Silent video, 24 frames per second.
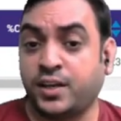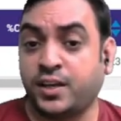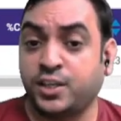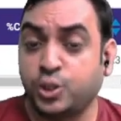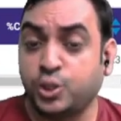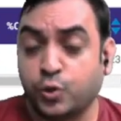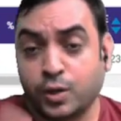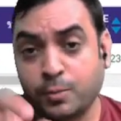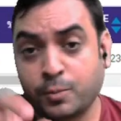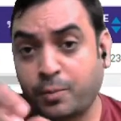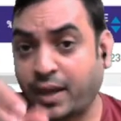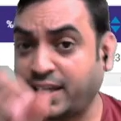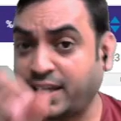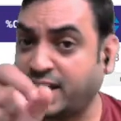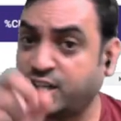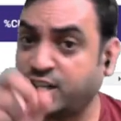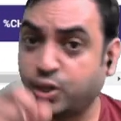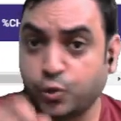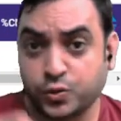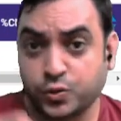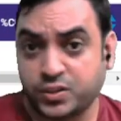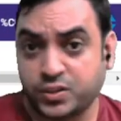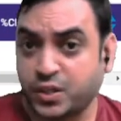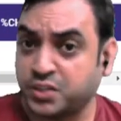You will buy at
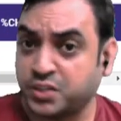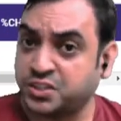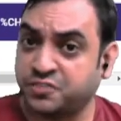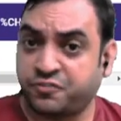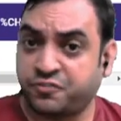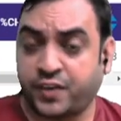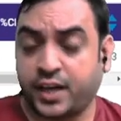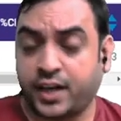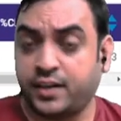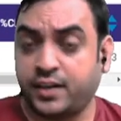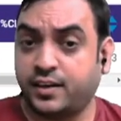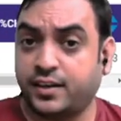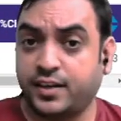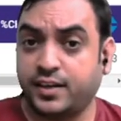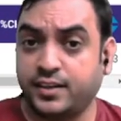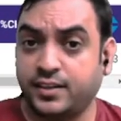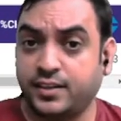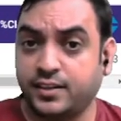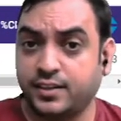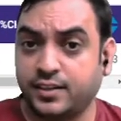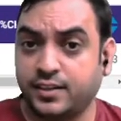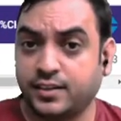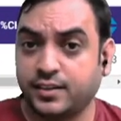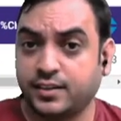2,500
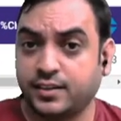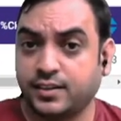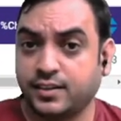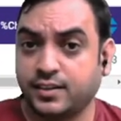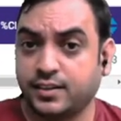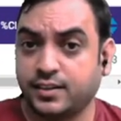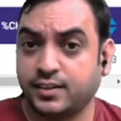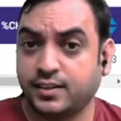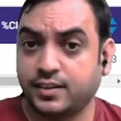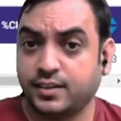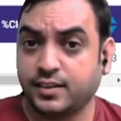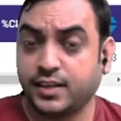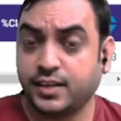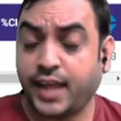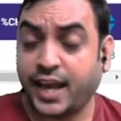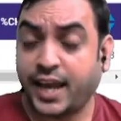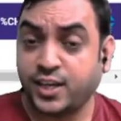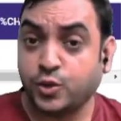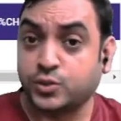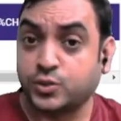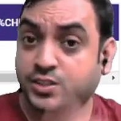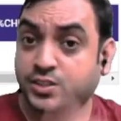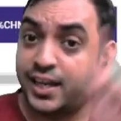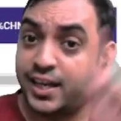and
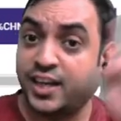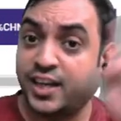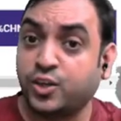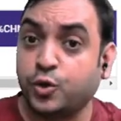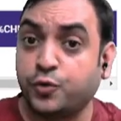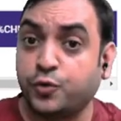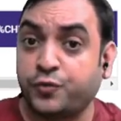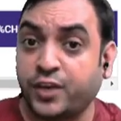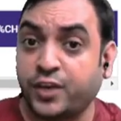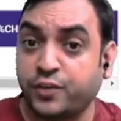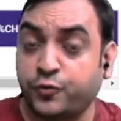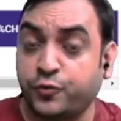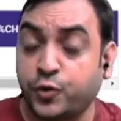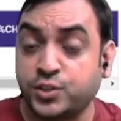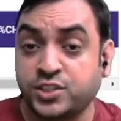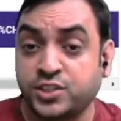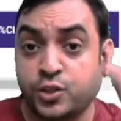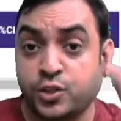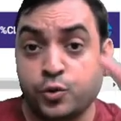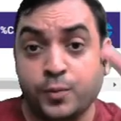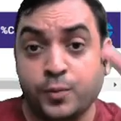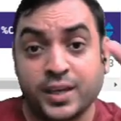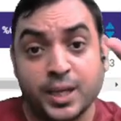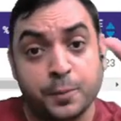you sell at 2540,
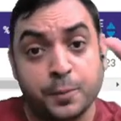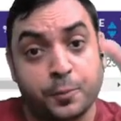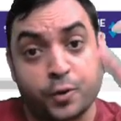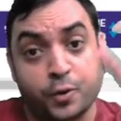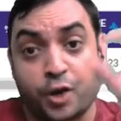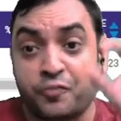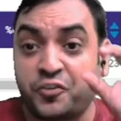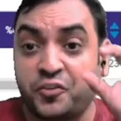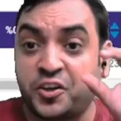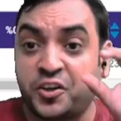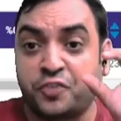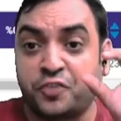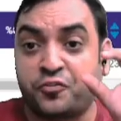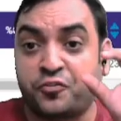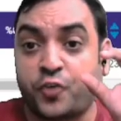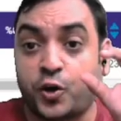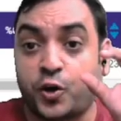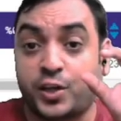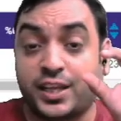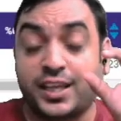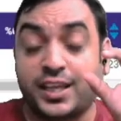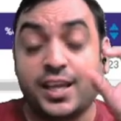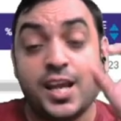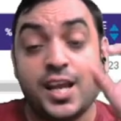you make a profit of
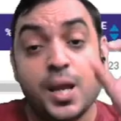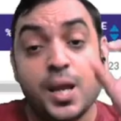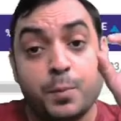40.